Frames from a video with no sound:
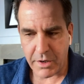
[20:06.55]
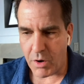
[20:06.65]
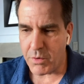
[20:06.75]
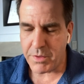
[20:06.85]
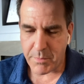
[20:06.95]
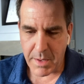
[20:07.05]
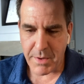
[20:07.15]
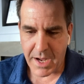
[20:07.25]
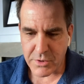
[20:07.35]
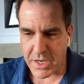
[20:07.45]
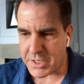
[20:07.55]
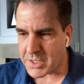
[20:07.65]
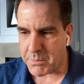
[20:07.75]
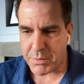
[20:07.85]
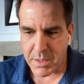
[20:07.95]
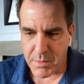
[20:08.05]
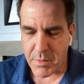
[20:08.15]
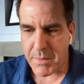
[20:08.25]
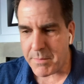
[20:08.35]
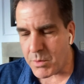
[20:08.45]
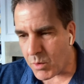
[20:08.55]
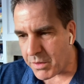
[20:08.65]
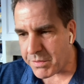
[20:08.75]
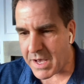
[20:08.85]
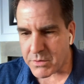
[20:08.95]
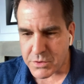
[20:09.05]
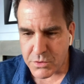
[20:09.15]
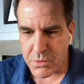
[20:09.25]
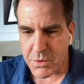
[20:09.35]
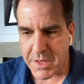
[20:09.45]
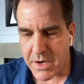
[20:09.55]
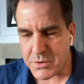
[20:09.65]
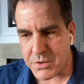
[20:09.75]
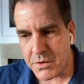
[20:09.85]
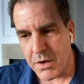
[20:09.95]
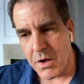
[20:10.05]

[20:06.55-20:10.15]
oh, there may be a hydroxide premium and maybe 1,000, 2,000.